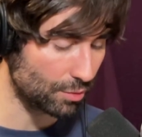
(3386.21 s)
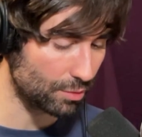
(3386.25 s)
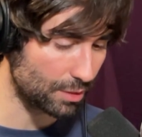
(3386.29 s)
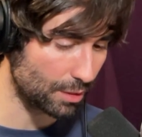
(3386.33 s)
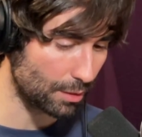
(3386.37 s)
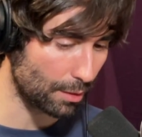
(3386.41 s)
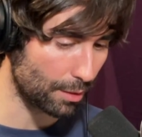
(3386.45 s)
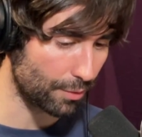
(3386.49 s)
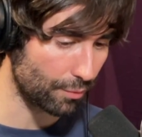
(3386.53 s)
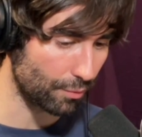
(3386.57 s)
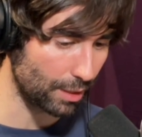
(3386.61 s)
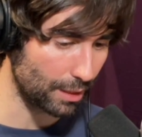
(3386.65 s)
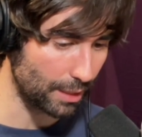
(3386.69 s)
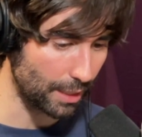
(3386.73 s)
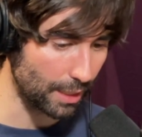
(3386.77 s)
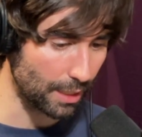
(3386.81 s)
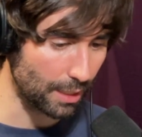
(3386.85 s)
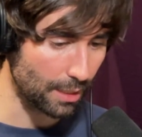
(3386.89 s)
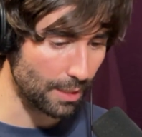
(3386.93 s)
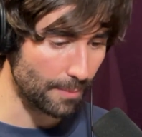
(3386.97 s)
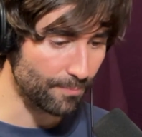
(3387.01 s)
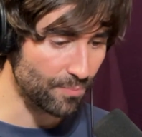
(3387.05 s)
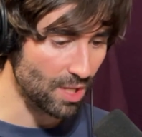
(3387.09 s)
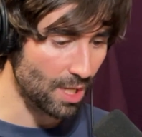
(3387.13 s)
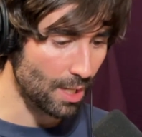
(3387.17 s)
tier 3 league.
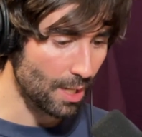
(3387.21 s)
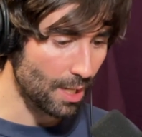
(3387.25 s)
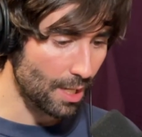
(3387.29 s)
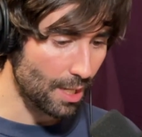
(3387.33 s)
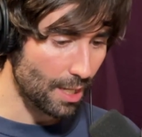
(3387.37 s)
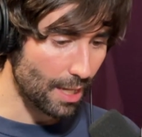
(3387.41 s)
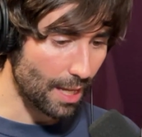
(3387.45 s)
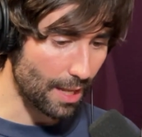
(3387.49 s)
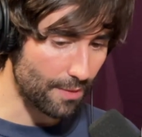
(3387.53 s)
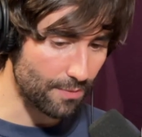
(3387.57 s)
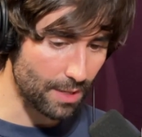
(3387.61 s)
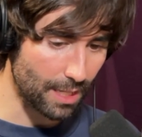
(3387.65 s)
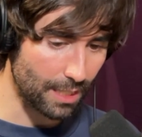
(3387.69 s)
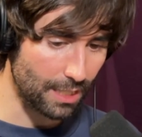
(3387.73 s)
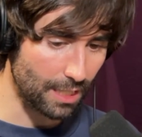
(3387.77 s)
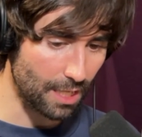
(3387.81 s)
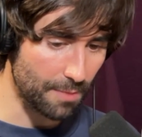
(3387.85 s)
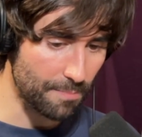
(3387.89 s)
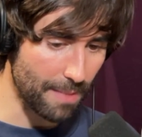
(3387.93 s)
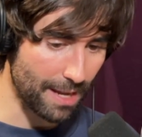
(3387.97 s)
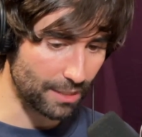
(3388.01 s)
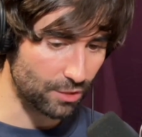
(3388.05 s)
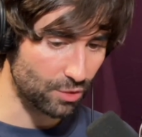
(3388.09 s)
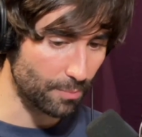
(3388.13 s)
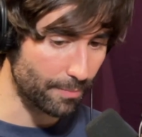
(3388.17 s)
And then he came
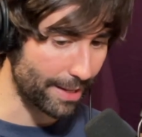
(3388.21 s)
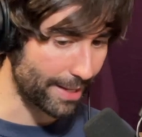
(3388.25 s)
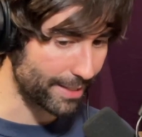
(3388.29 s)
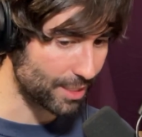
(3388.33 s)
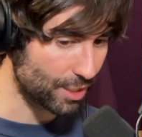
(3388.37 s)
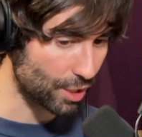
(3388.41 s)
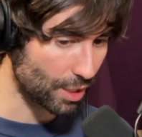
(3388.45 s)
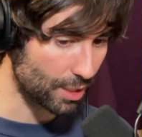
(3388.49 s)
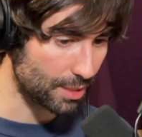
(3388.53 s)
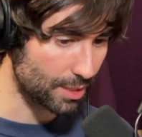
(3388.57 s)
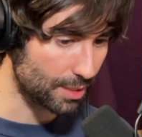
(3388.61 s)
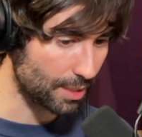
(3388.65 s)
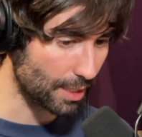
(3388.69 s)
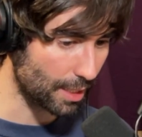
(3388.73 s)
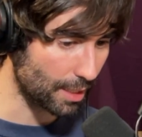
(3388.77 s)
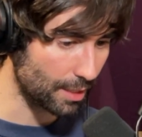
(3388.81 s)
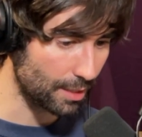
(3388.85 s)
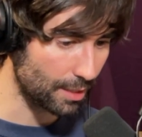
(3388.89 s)
back to Manchester